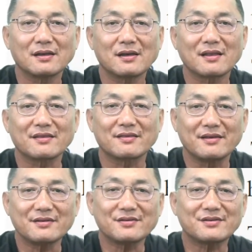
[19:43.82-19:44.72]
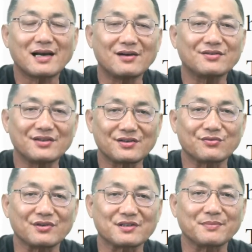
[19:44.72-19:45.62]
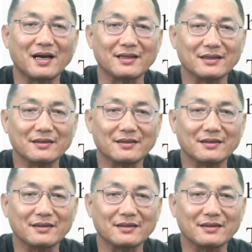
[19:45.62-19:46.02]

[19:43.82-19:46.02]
This is how Jesus responded.